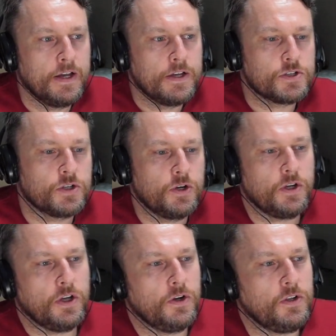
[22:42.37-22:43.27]
So,
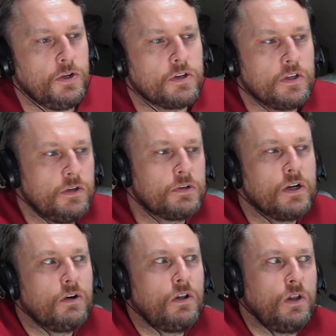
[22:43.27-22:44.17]
you know, you
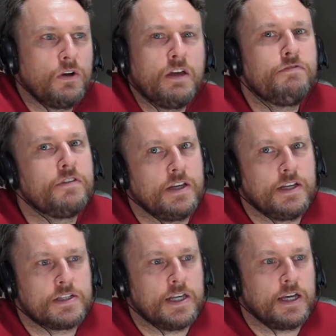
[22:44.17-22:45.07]
can go looking for
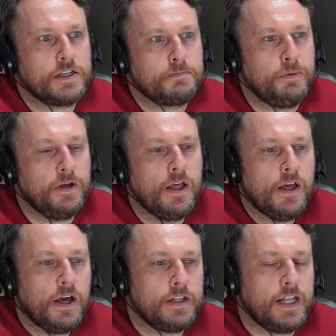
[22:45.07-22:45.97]
these things, but
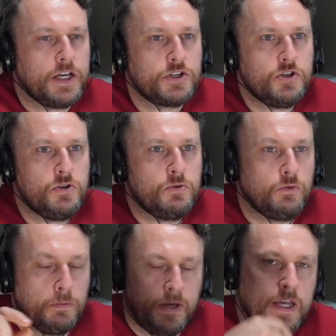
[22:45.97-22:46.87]
unless you
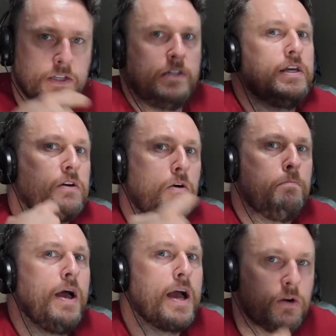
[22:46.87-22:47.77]
repeatedly go
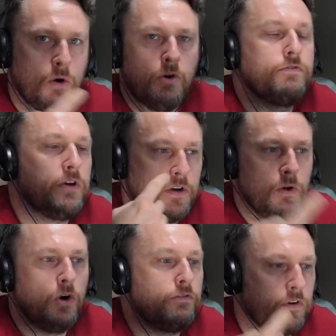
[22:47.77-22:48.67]
back over and
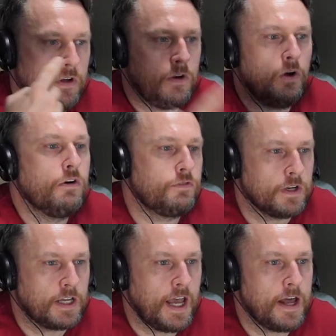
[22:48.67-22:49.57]
over and over
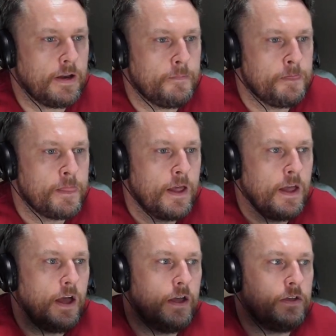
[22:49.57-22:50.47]
again,
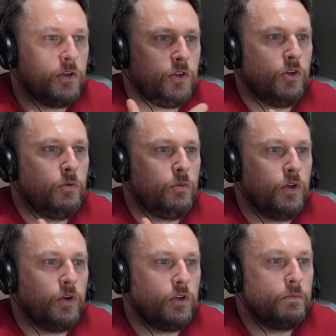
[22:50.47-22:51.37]

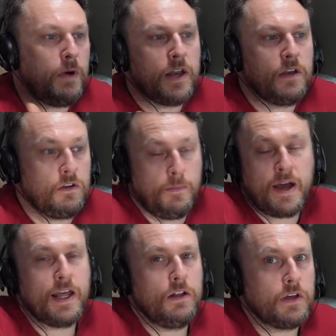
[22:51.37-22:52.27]
you might
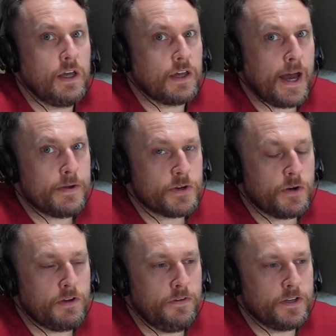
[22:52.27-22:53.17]
get lucky and catch it
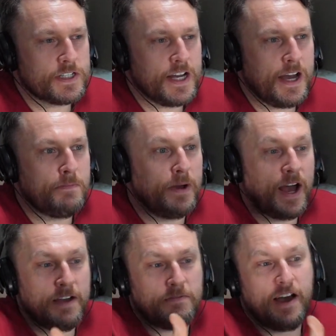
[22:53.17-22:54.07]
on your first time, but
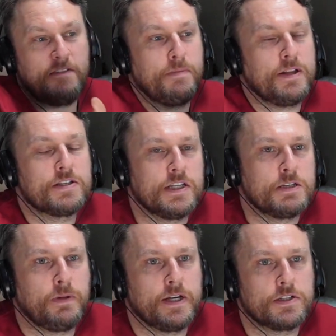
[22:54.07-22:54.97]
I've been to
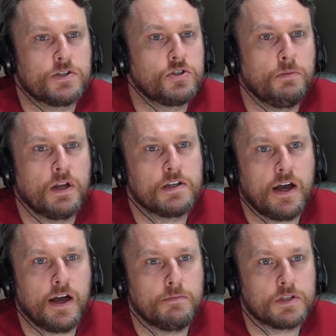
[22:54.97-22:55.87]
these places so many
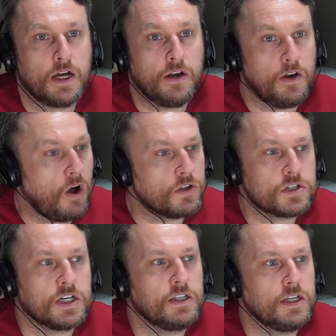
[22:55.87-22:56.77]
times and not
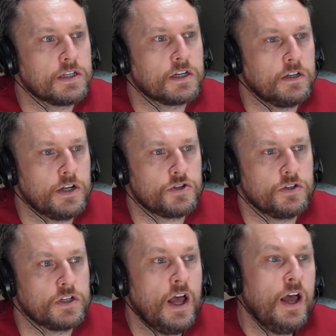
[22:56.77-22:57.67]
seen these conditions.